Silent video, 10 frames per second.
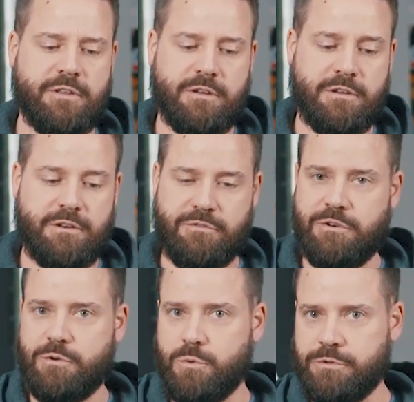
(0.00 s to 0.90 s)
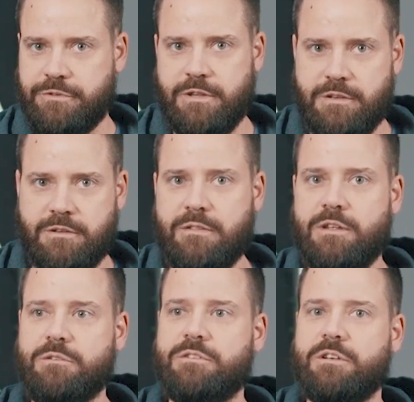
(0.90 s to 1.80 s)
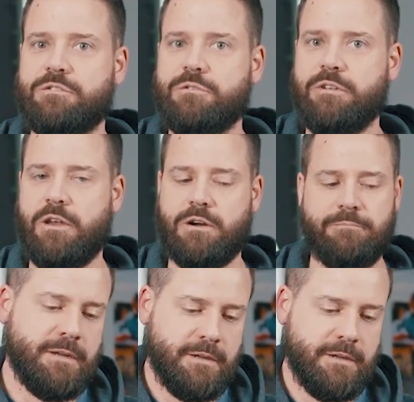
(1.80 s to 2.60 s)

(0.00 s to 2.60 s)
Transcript: the different tools that you see us using here.